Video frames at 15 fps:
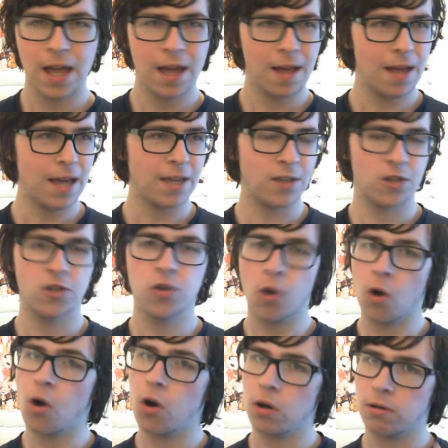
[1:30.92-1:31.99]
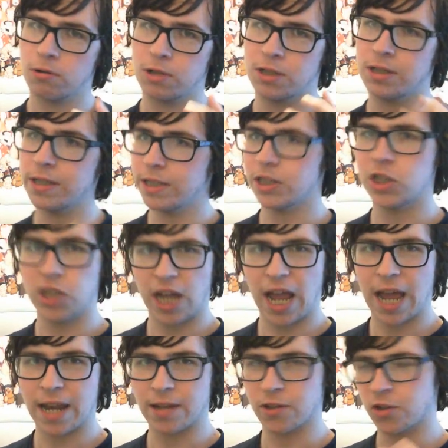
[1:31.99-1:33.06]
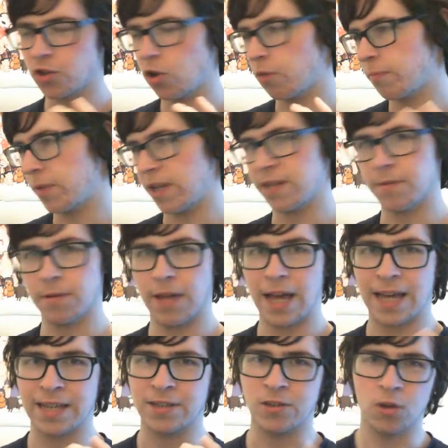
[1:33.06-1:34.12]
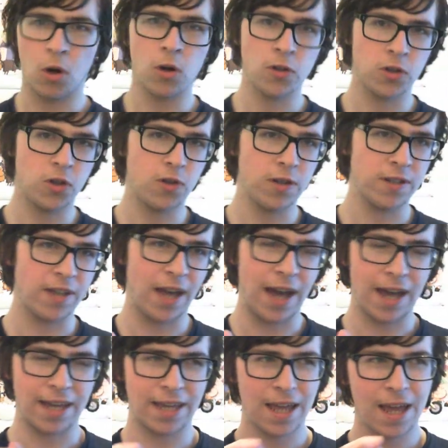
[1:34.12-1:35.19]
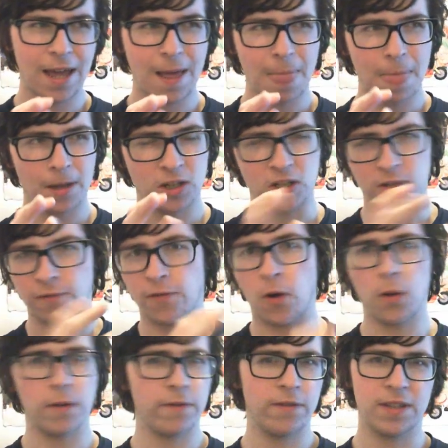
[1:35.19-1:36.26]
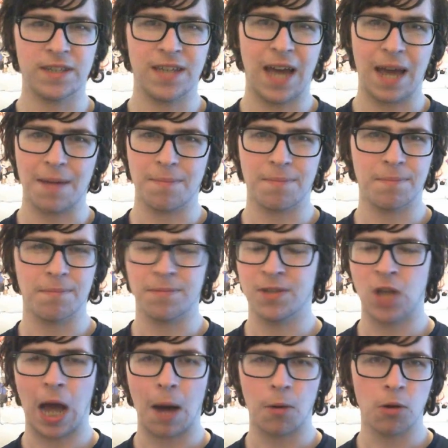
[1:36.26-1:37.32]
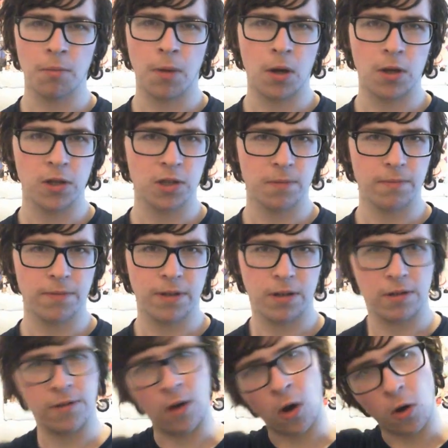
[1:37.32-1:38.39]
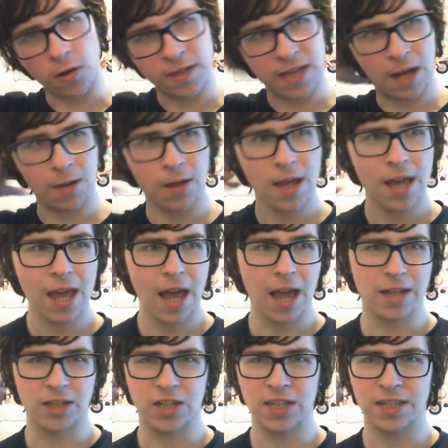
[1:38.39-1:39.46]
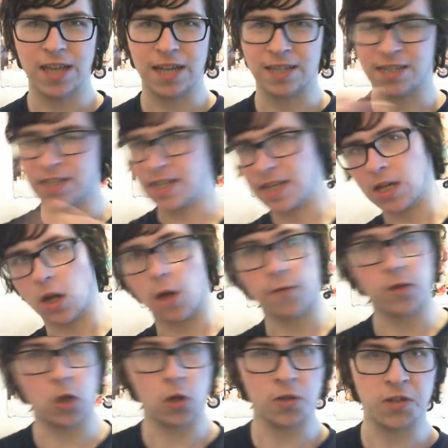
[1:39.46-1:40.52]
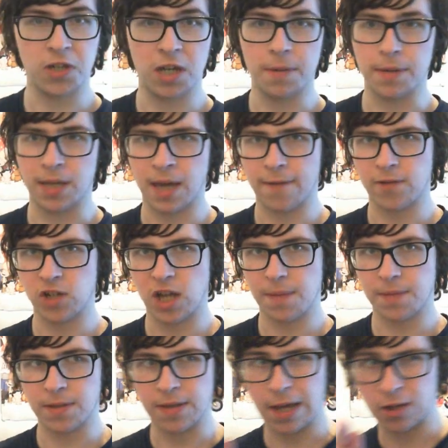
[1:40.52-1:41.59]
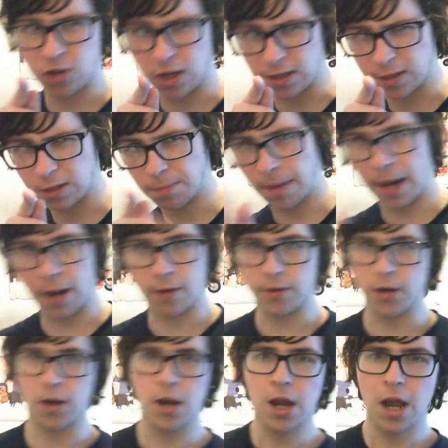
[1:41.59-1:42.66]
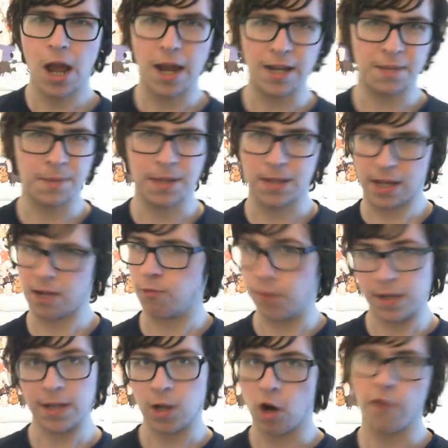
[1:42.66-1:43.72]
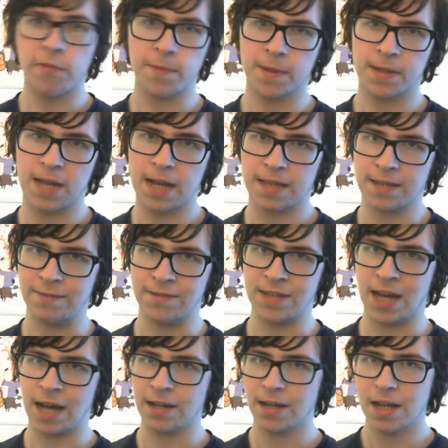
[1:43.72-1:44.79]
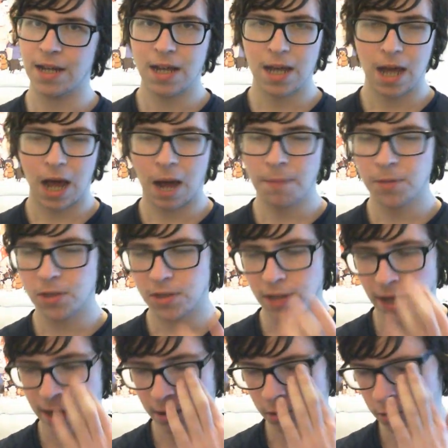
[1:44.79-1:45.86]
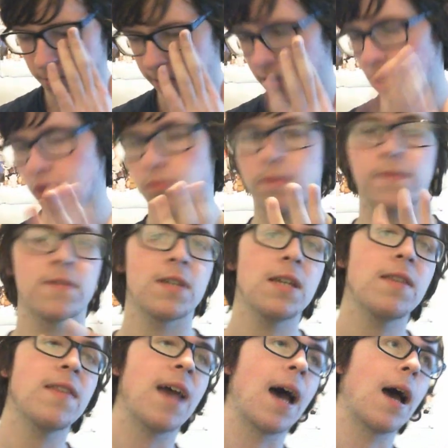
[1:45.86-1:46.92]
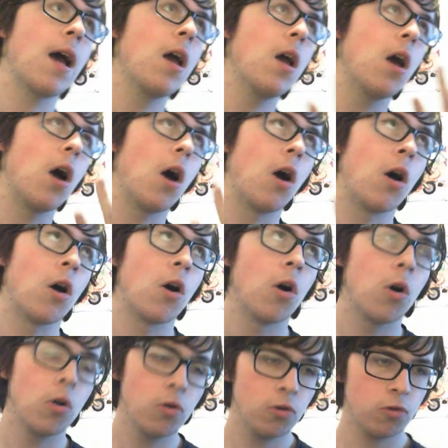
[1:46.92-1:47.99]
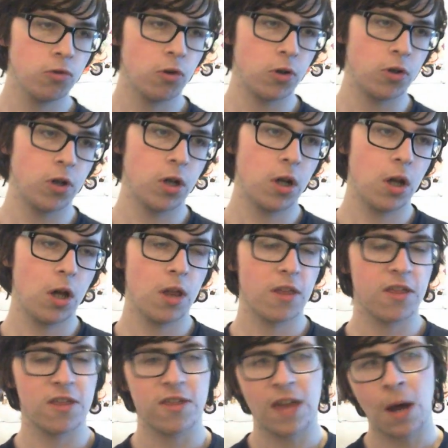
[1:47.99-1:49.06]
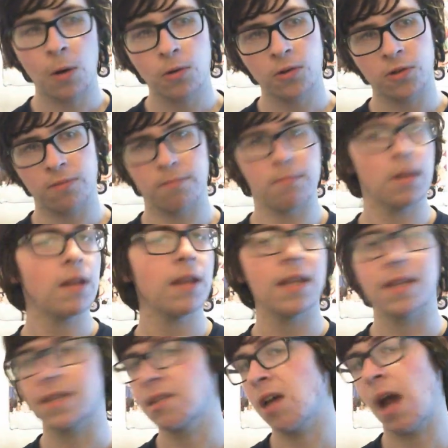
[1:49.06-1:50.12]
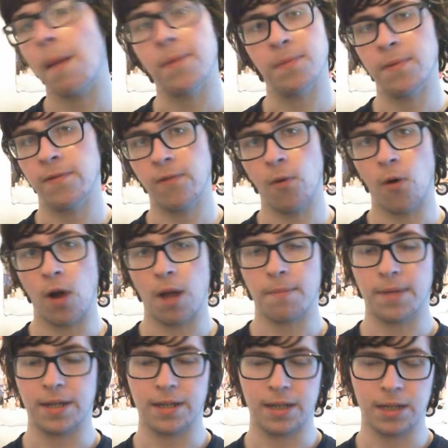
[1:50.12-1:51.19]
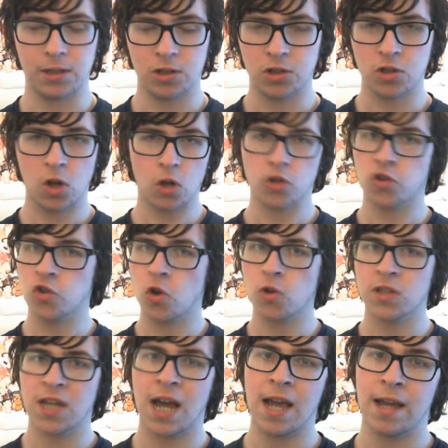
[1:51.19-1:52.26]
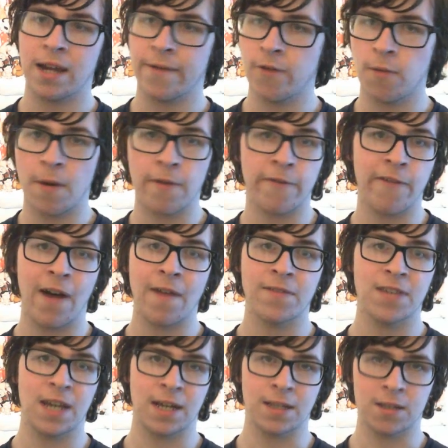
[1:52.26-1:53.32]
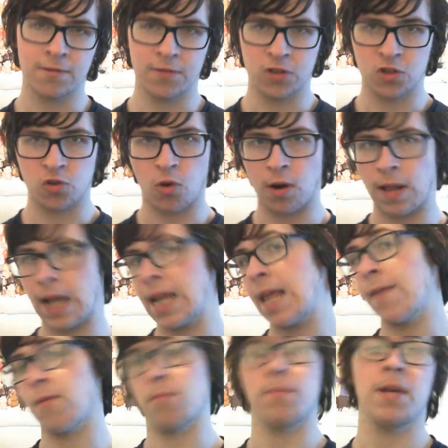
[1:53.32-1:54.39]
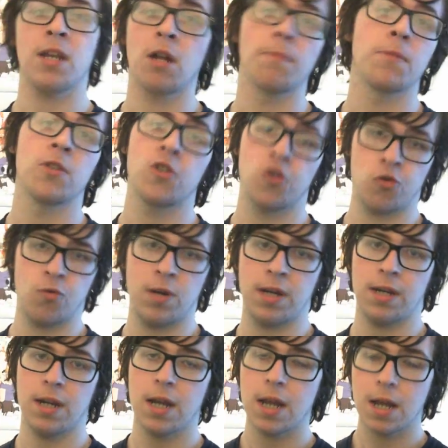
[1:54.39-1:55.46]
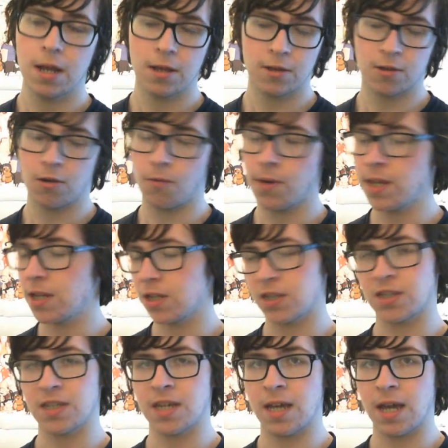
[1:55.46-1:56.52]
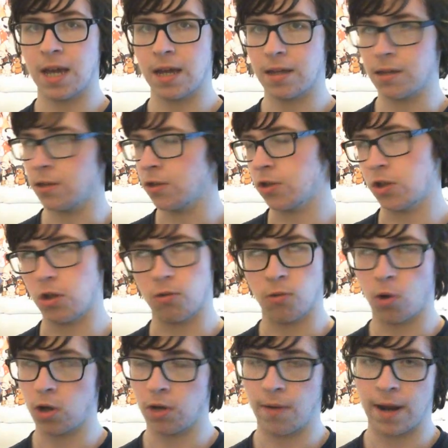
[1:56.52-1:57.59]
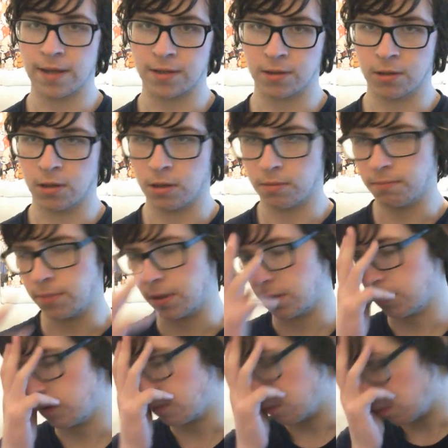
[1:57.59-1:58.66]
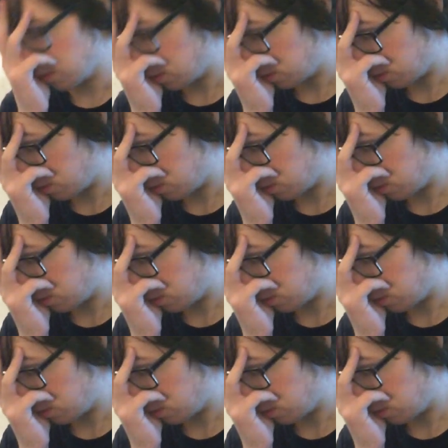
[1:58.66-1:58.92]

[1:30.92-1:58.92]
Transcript: is so cliched and so predictable. Like his daughter is like she's falling for this like towel boy or something at the hotel and she's like sneaking off to go see him and Kevin James is like trying to spy on her and he's being like a really overprotective dad. I'm just like, oh my god, we've seen that a hundred thousand million times before. I mean, it just got so tired after about five seconds of the storyline even being on the screen. So when you just see it, you're just gonna roll your eyes and go, oh my god,